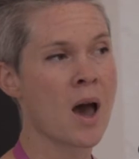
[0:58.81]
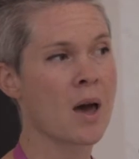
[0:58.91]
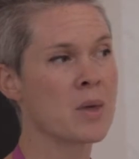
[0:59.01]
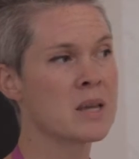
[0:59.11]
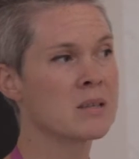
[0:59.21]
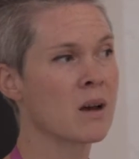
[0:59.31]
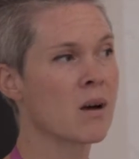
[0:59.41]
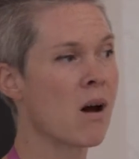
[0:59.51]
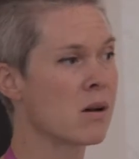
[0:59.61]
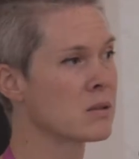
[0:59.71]
and these
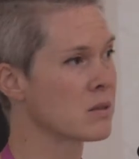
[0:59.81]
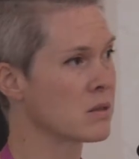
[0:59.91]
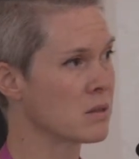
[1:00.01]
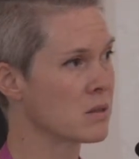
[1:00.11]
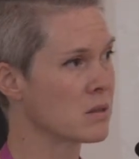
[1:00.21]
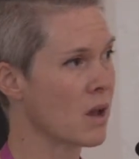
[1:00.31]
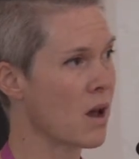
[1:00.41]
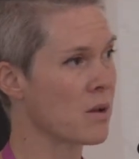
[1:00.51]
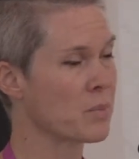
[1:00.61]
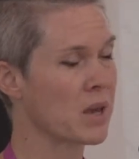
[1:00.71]
are answers
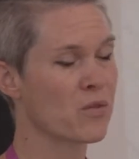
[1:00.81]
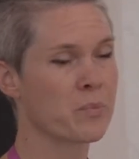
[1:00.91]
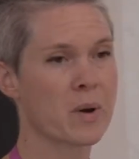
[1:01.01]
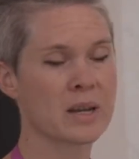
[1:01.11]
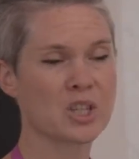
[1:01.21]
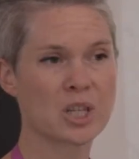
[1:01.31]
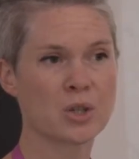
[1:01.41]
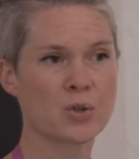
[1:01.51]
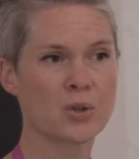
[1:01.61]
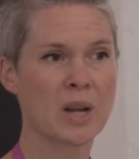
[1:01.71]
given by
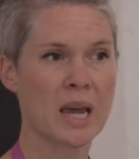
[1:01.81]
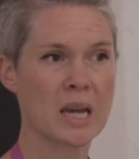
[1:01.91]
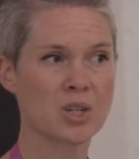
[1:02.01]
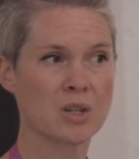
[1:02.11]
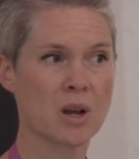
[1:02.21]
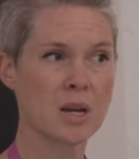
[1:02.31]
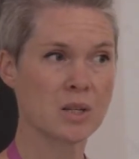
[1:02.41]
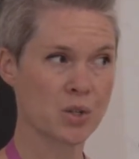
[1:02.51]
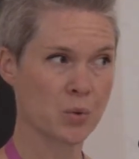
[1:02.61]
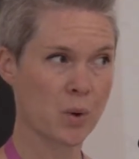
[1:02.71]
children aged 9
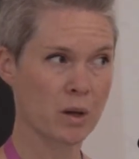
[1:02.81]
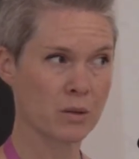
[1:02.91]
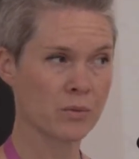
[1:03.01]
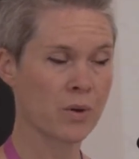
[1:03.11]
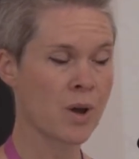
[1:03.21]
to 12.